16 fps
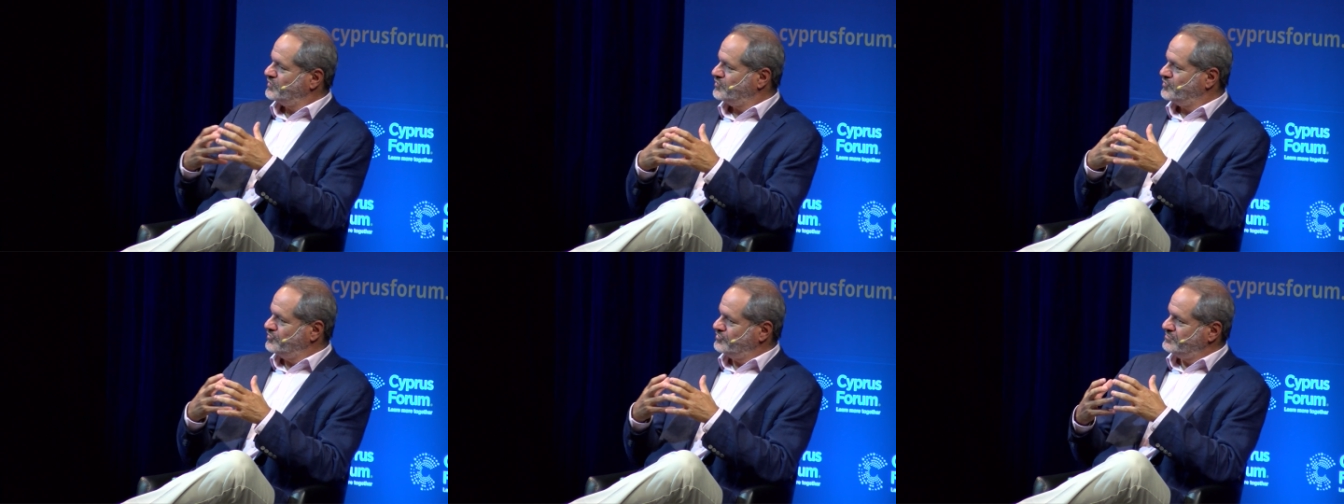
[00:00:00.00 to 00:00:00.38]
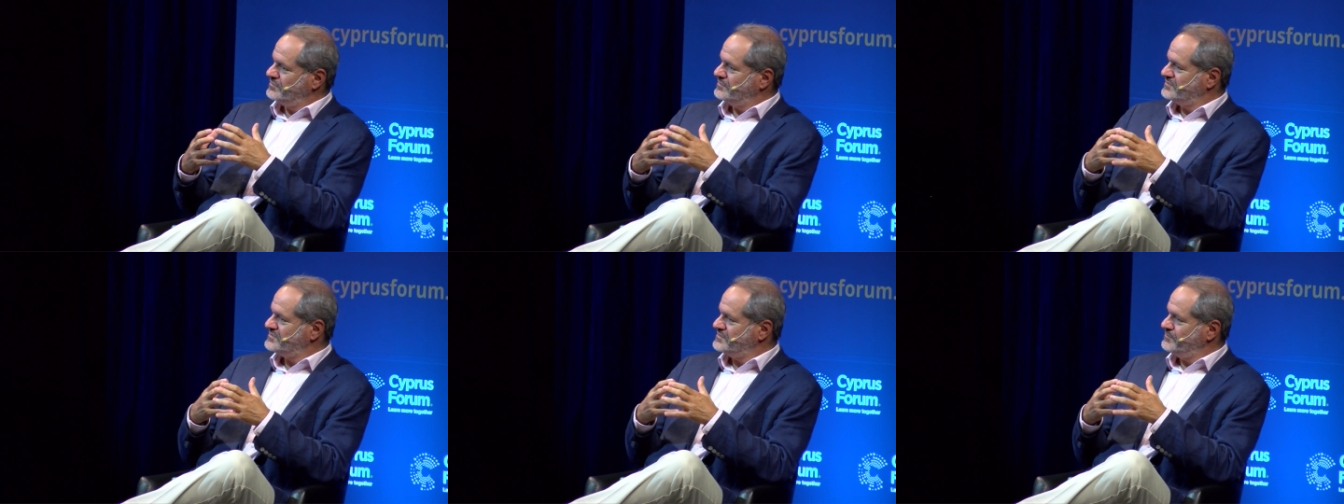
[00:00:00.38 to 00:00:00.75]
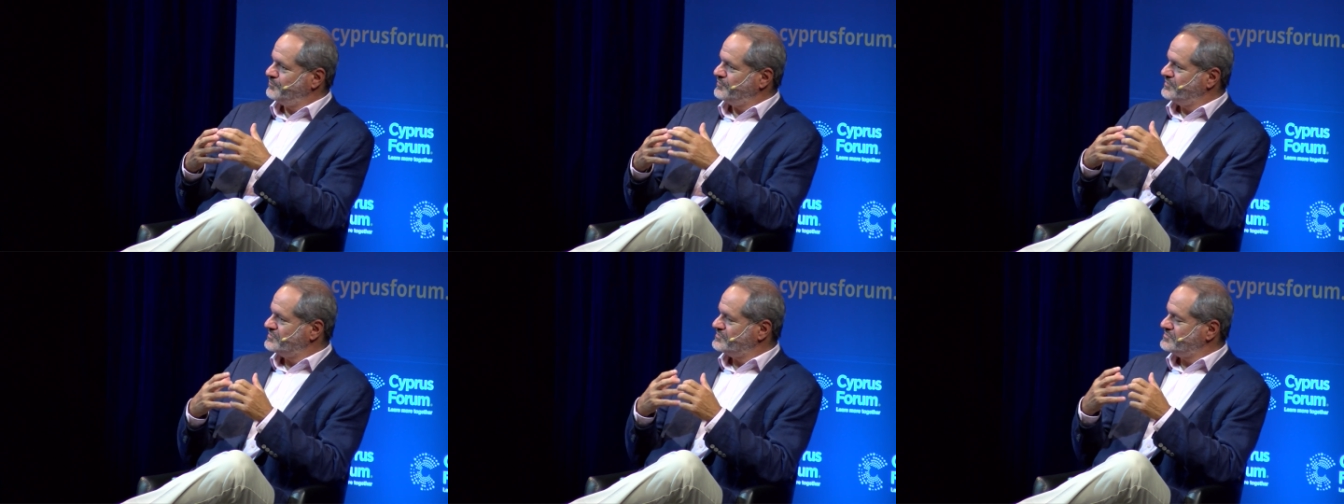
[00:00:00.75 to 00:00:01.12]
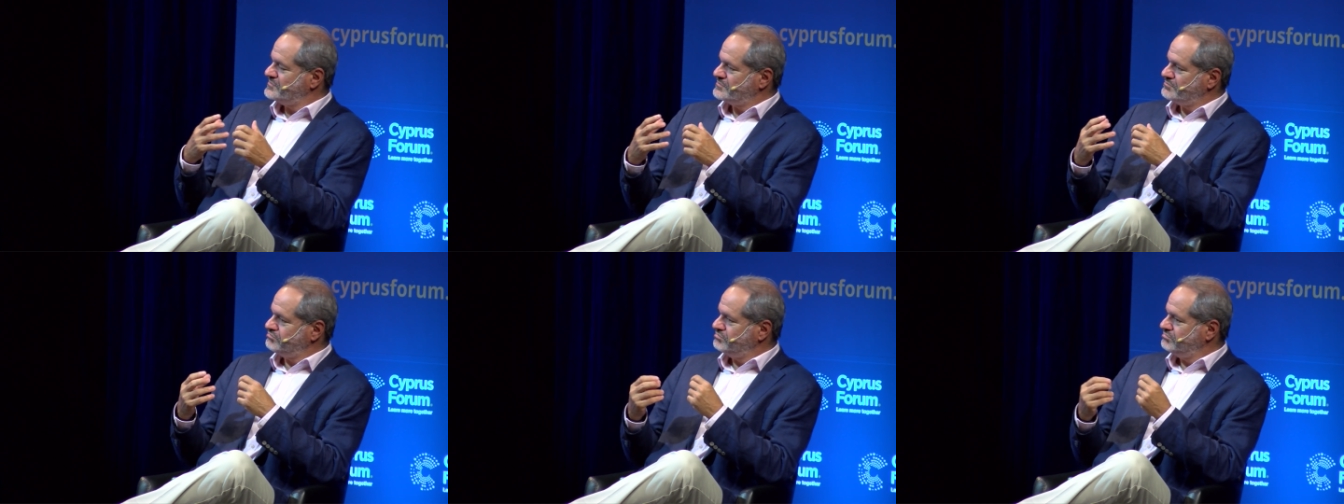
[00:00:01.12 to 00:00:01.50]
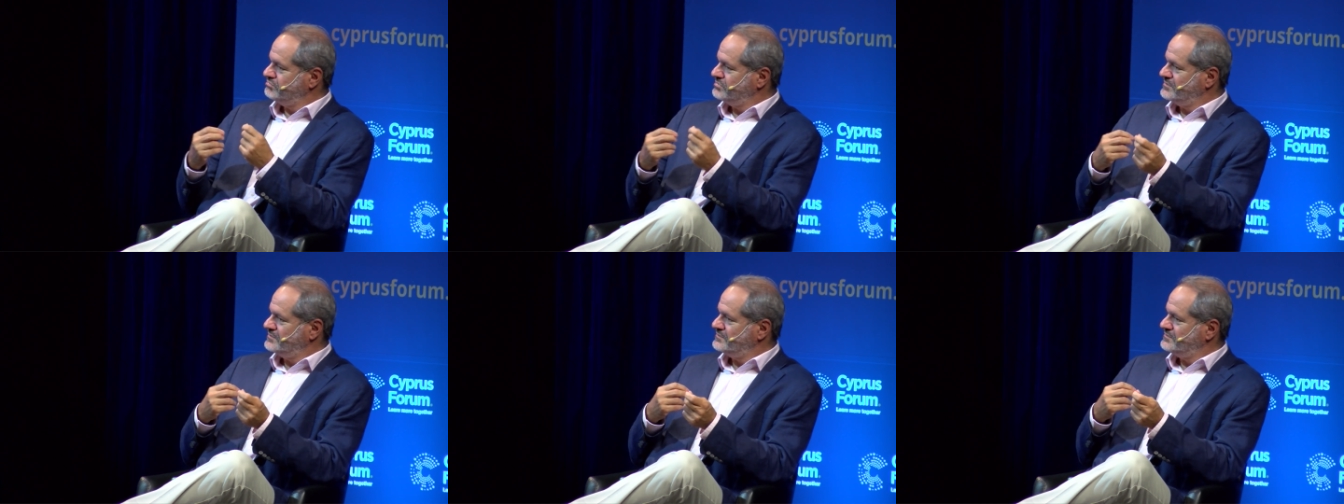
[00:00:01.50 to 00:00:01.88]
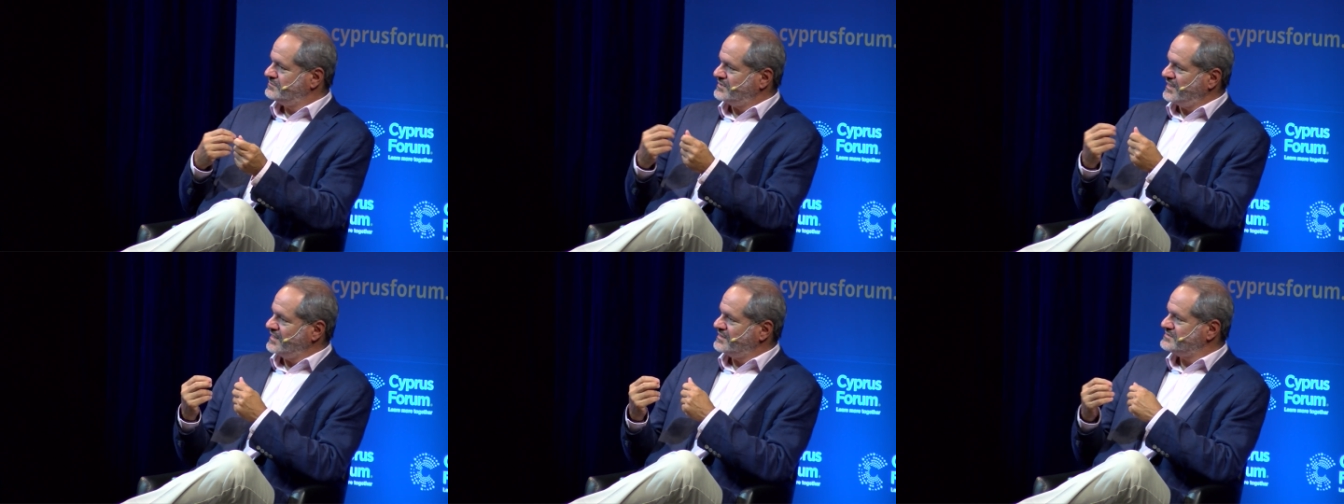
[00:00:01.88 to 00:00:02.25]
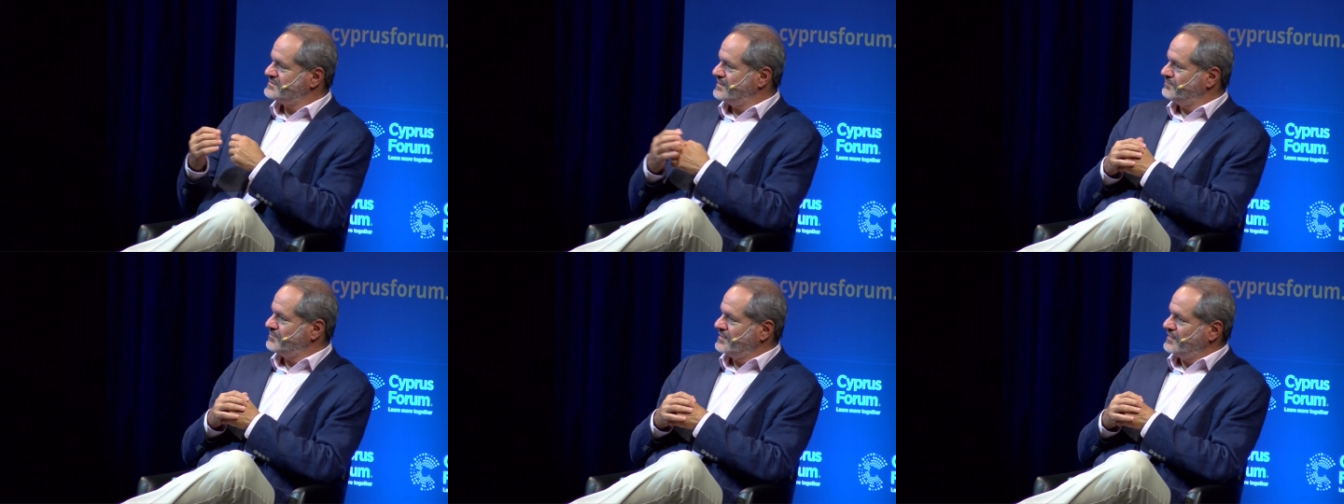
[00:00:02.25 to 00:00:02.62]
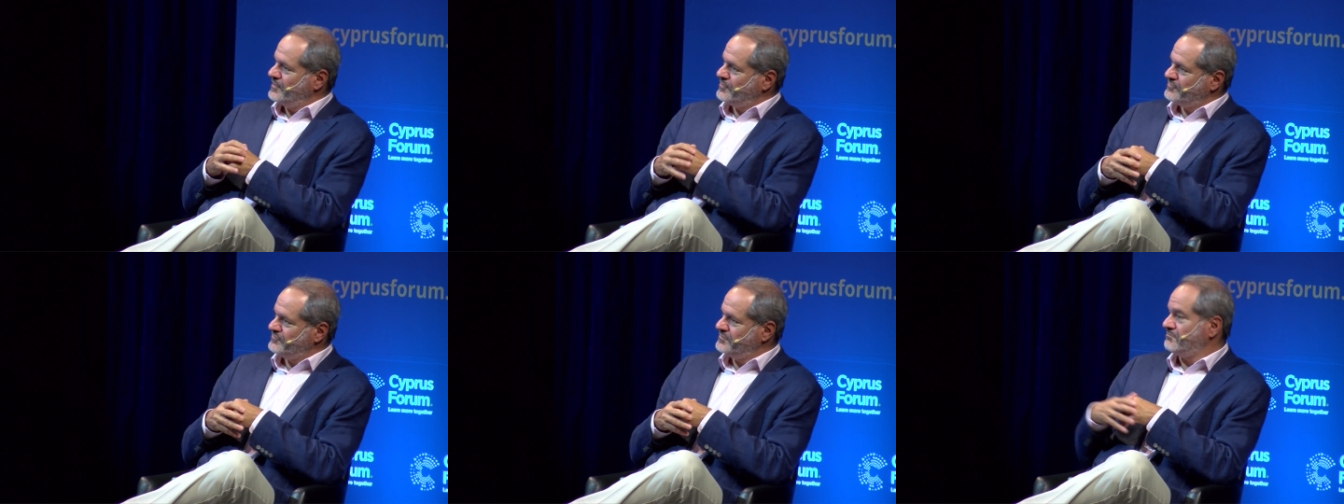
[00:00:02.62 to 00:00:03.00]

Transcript: could the Cypriots take something out of it?